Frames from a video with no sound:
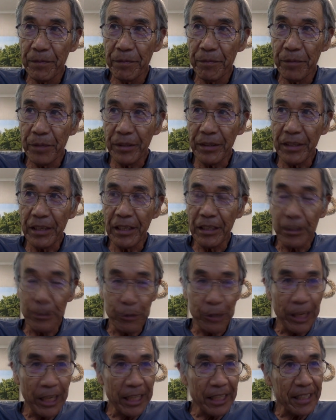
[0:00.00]
but I
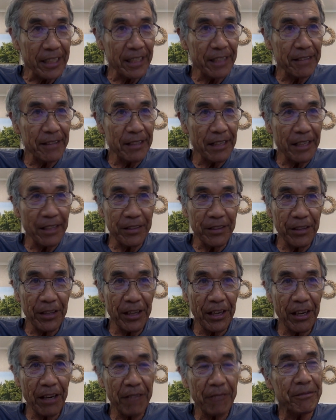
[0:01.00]
tried, and they
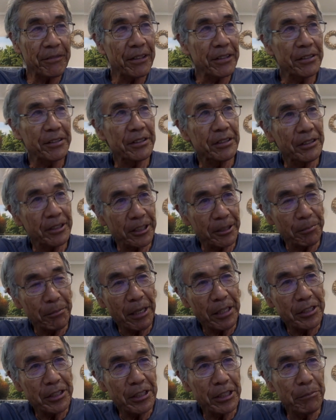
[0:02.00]
have a
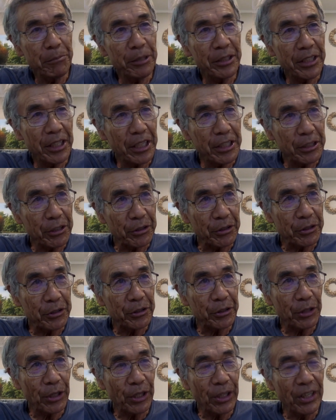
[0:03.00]
space limitation,
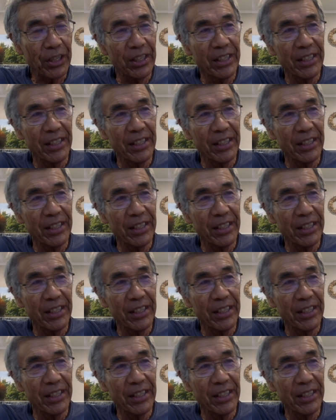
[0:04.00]
so